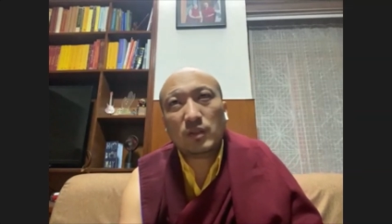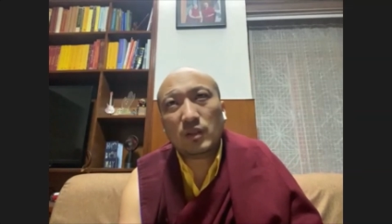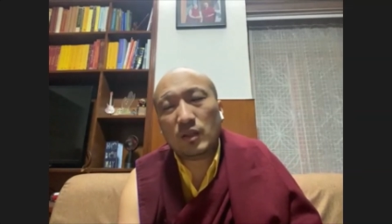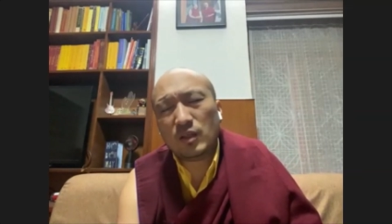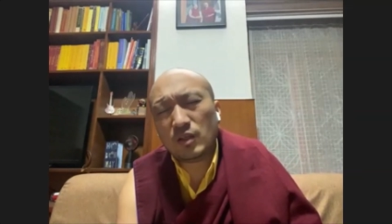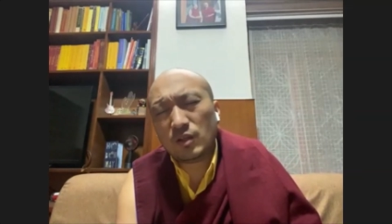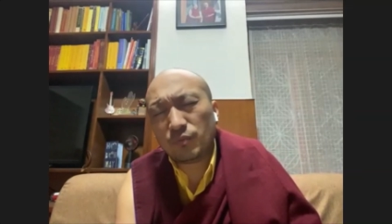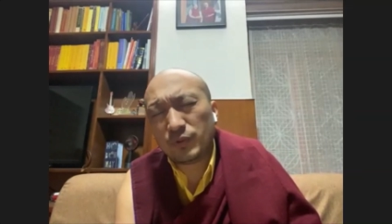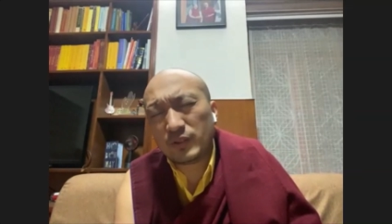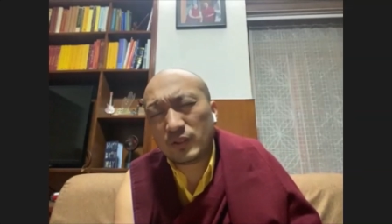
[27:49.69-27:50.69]
uh,
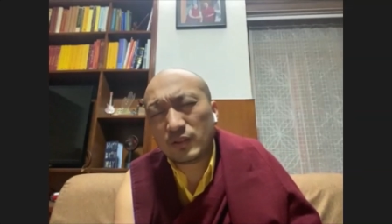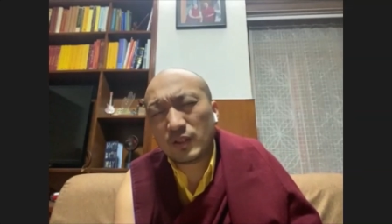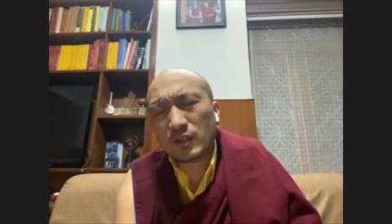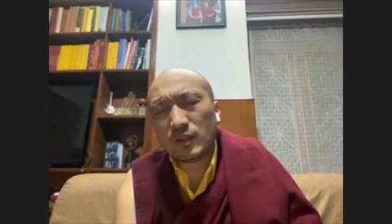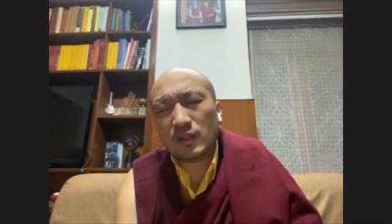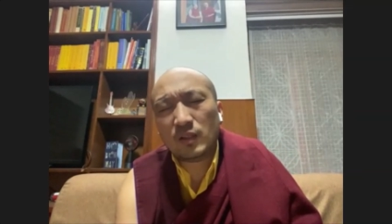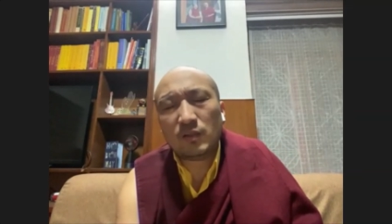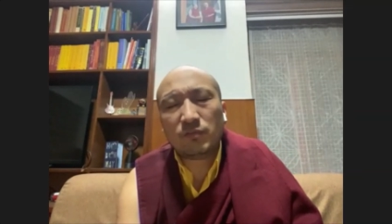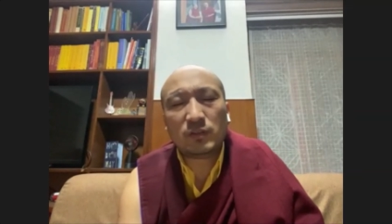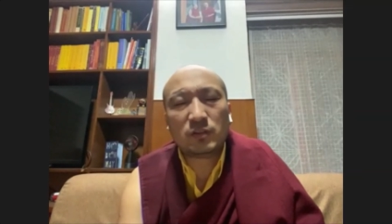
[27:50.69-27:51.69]
we think that
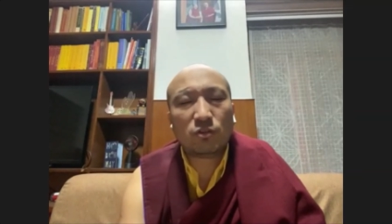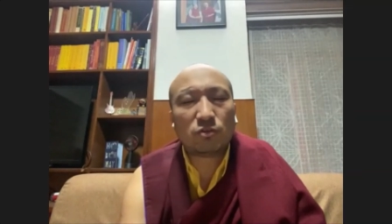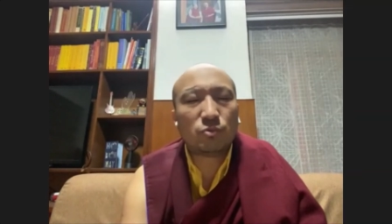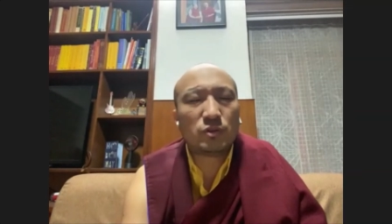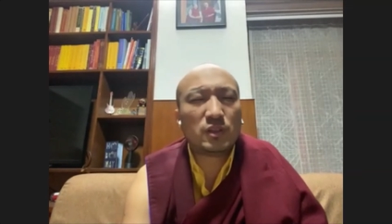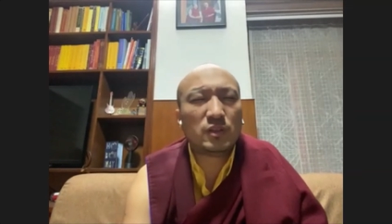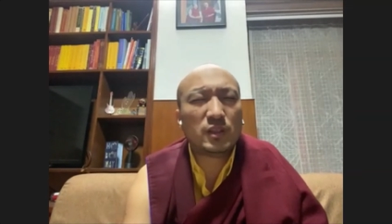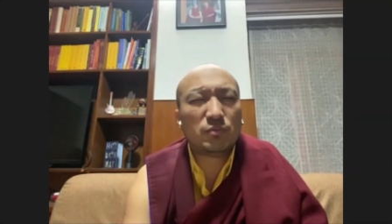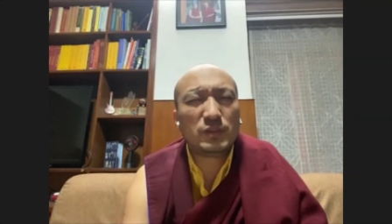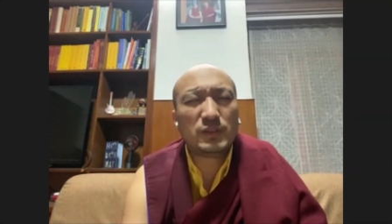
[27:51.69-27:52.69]
if it is not working
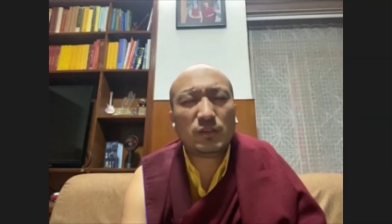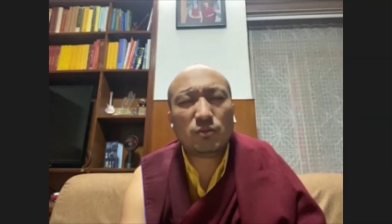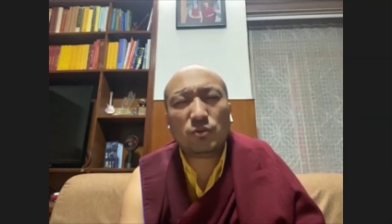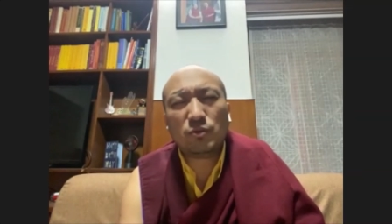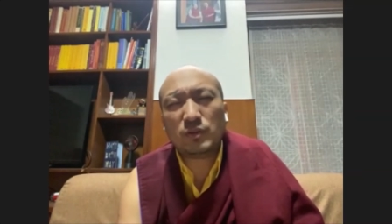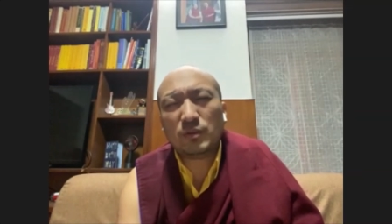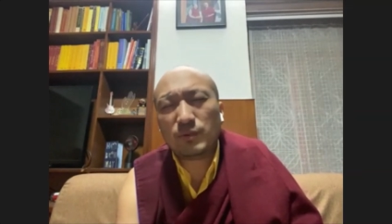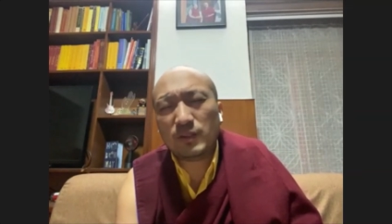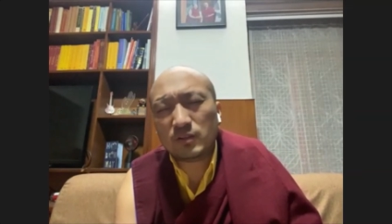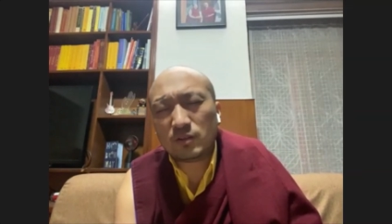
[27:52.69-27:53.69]
then we say oh the
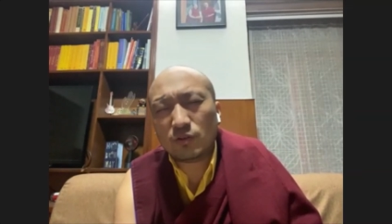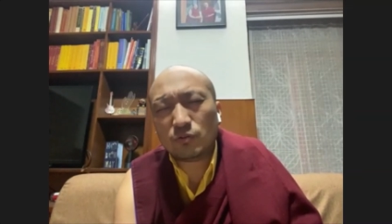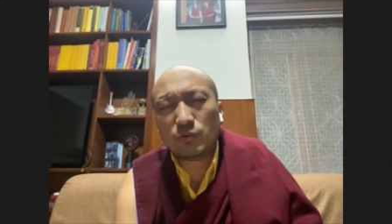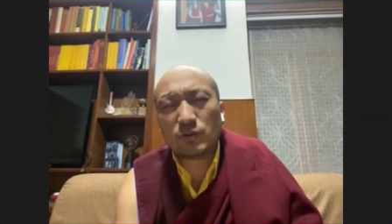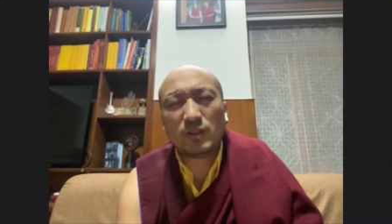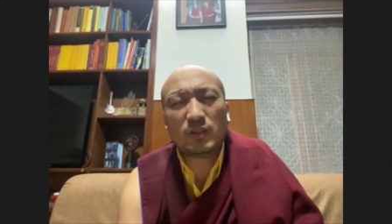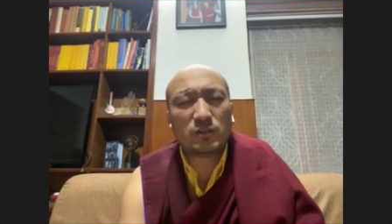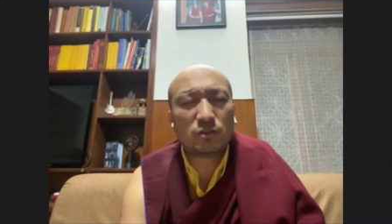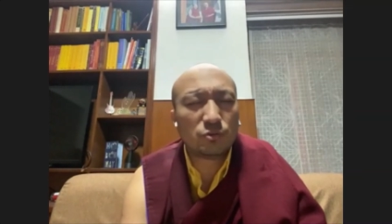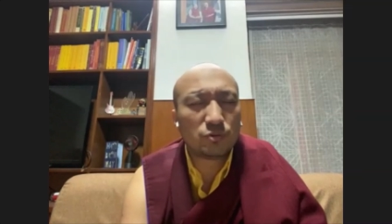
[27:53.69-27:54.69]
prayer is not working
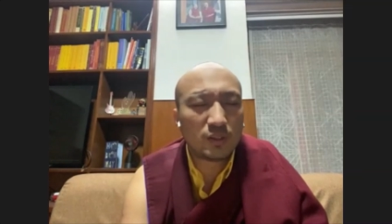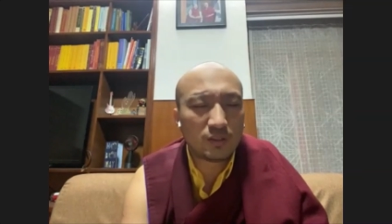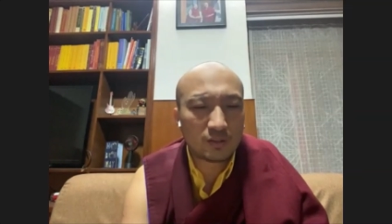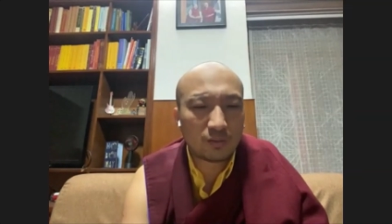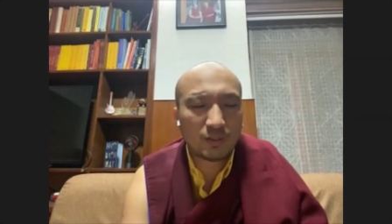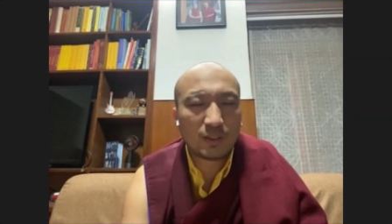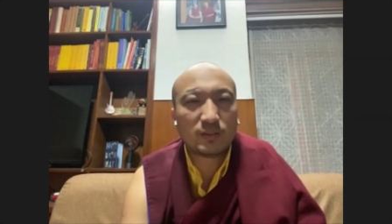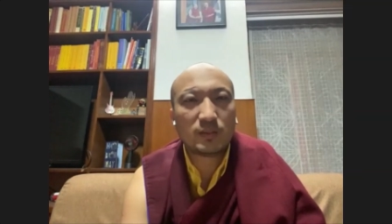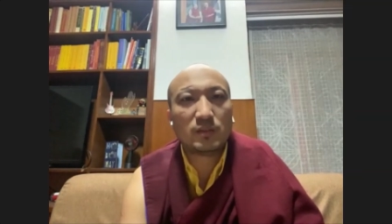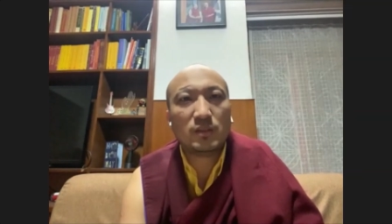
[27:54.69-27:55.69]
it's useless something
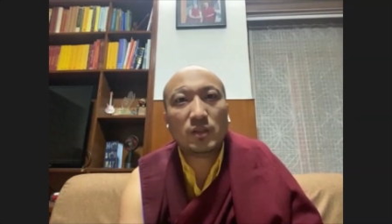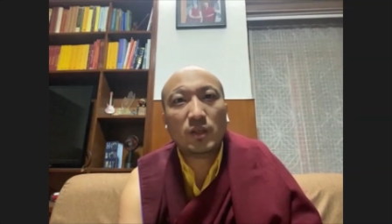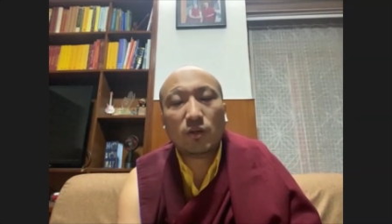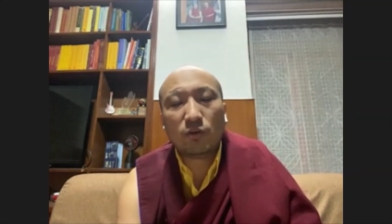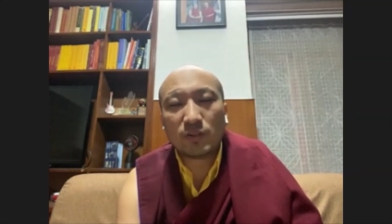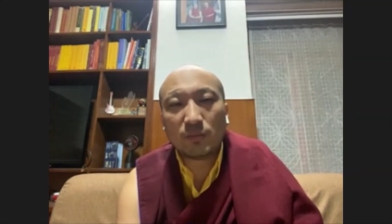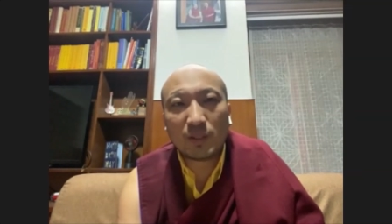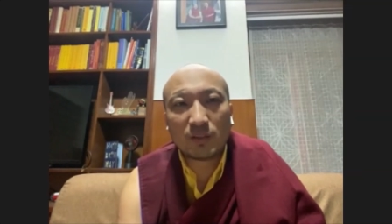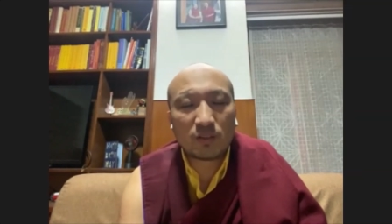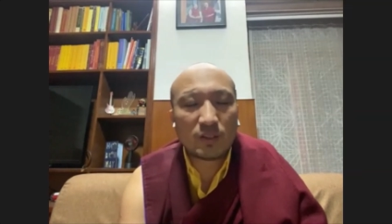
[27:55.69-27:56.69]
like that or the
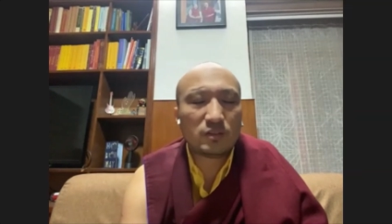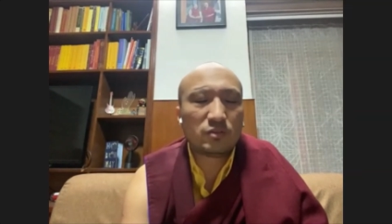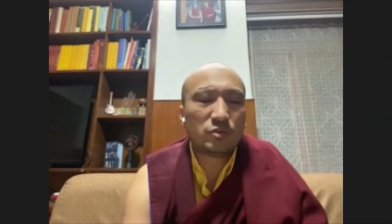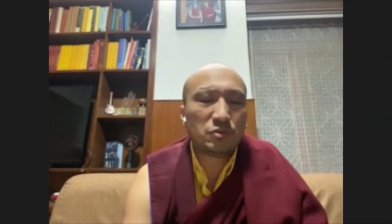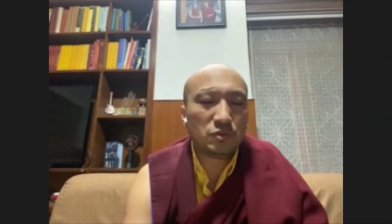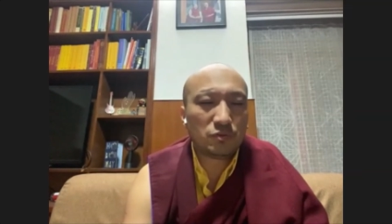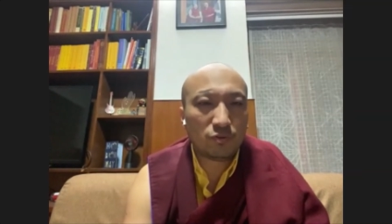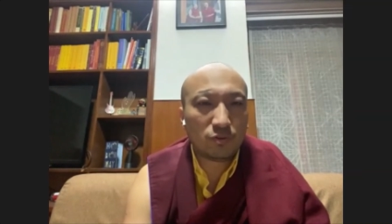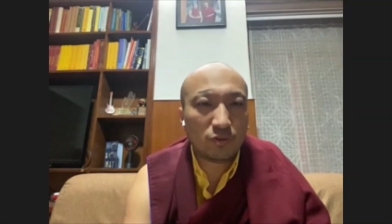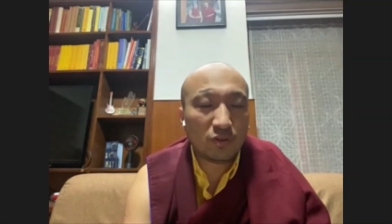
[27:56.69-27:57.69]
mantra is not
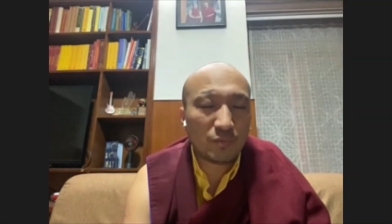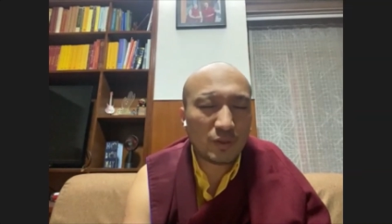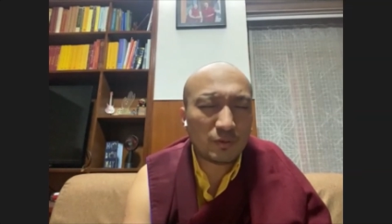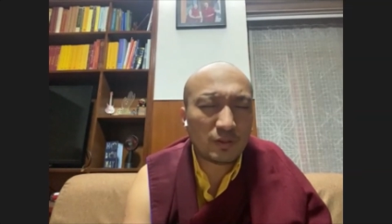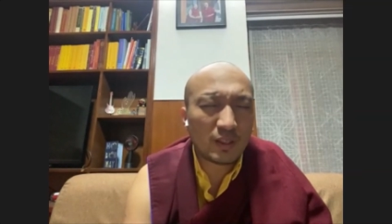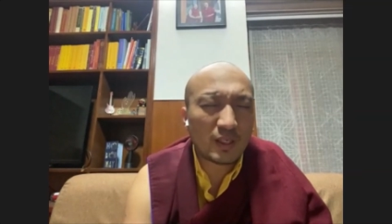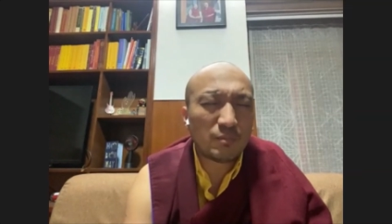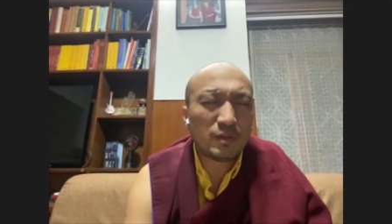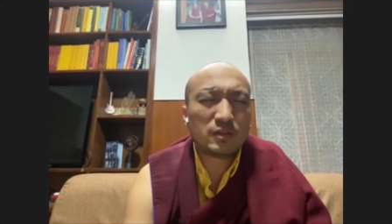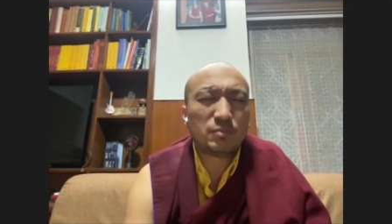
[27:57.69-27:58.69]
useful or maybe the
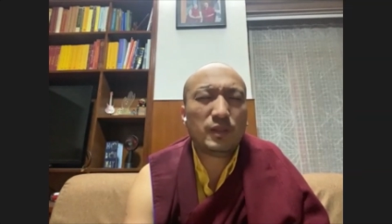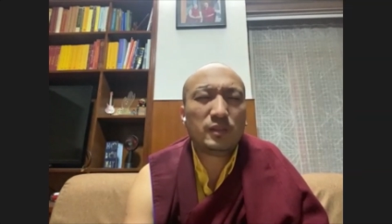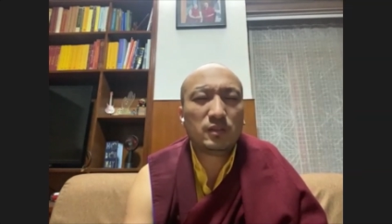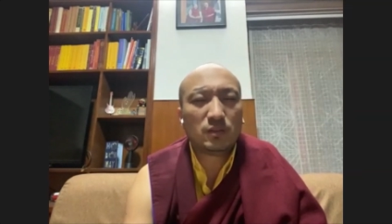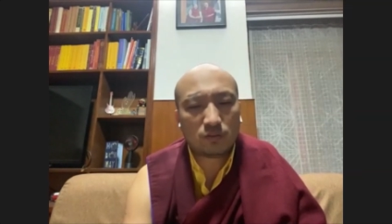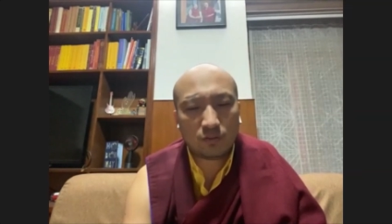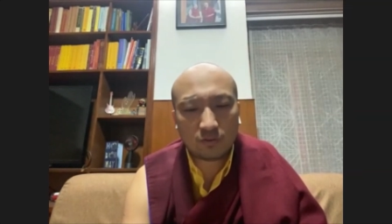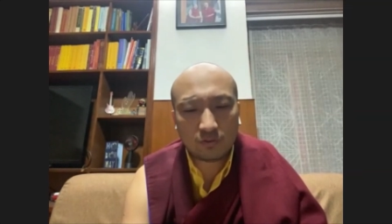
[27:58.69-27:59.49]
lama's blessing is not